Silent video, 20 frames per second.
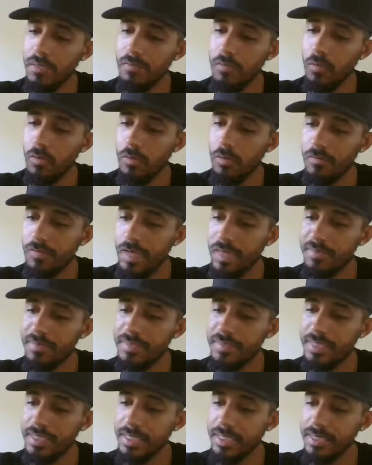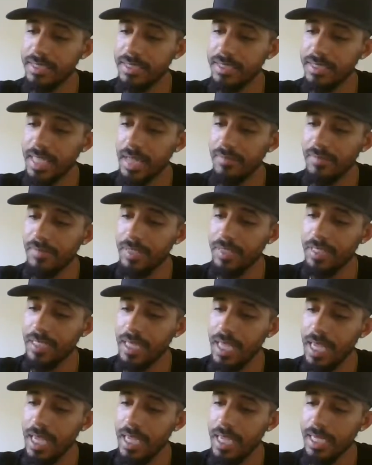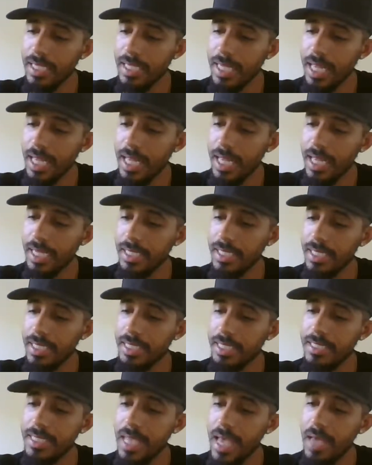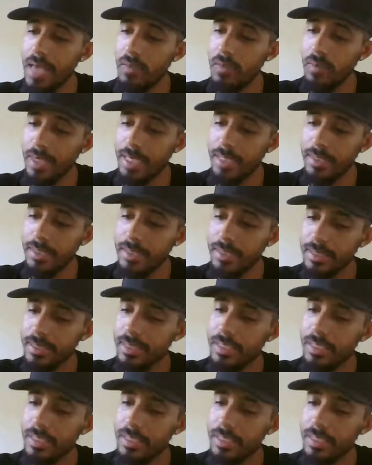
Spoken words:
4, 5, 6, 7, 8, 9, 10 wins.